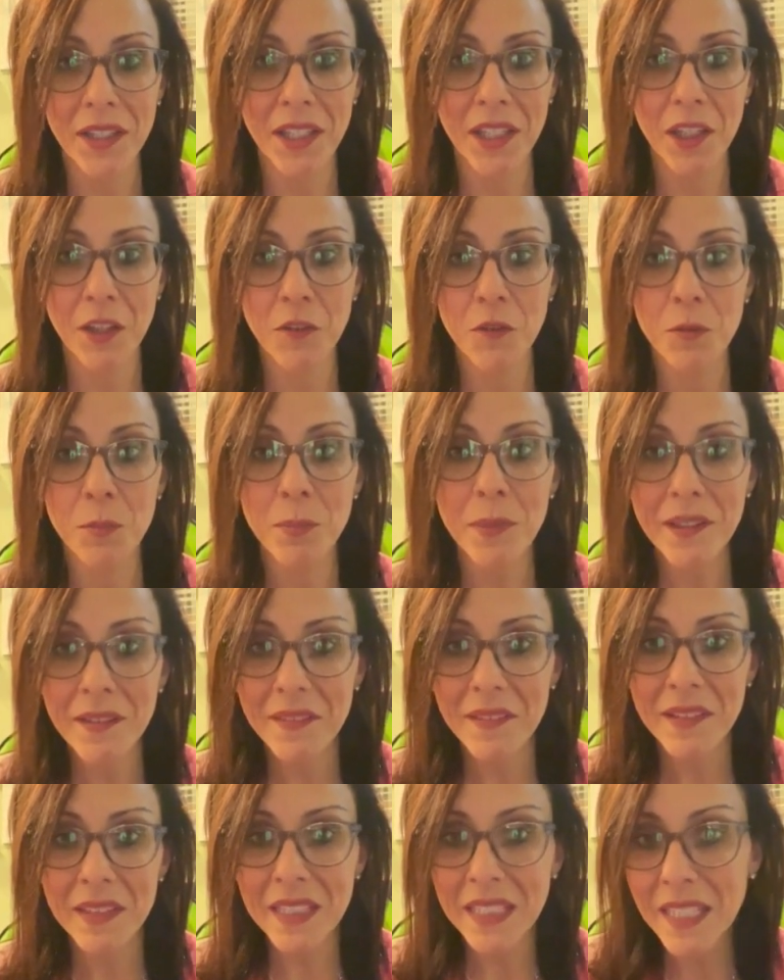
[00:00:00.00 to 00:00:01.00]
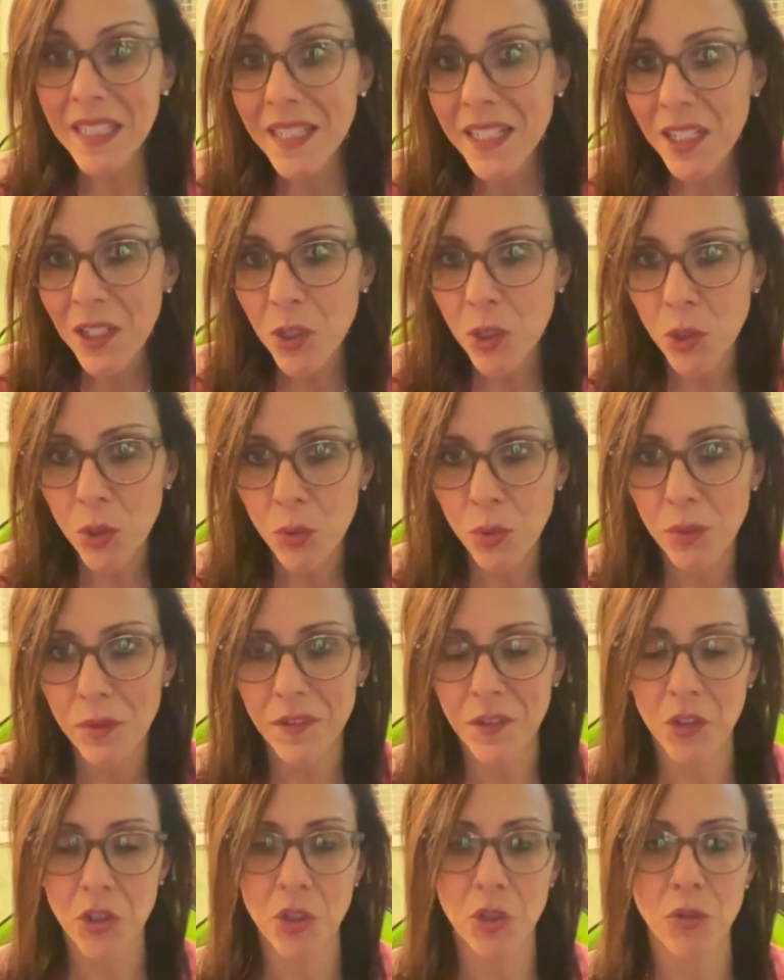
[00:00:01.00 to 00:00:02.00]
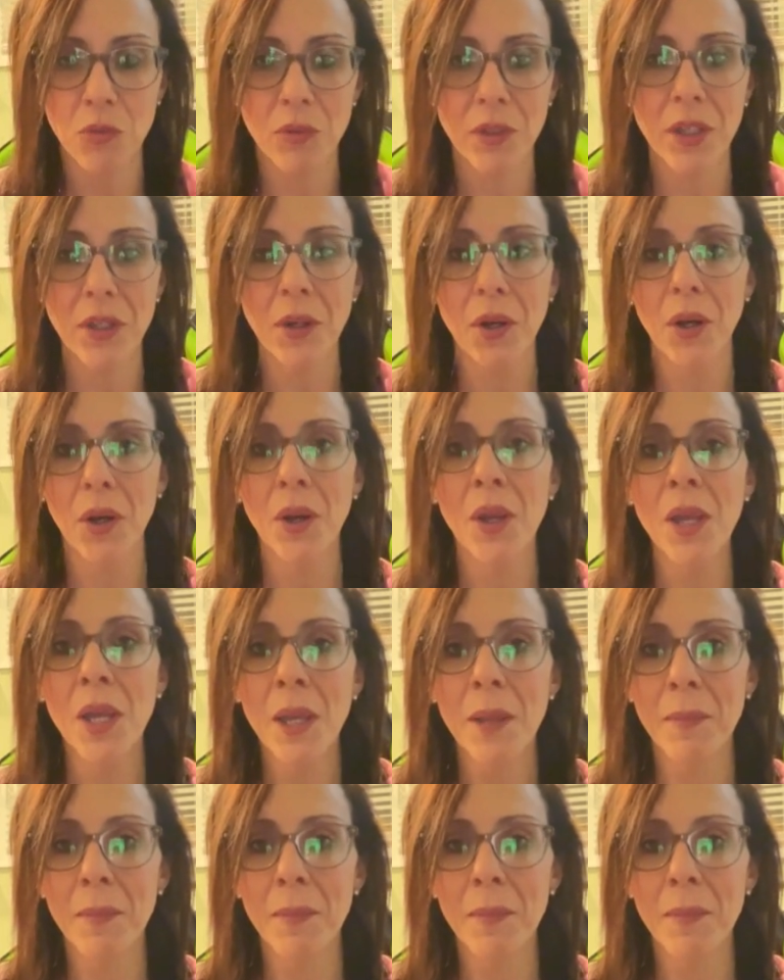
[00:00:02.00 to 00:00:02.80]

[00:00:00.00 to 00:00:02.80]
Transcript: give misleading clues to your reader.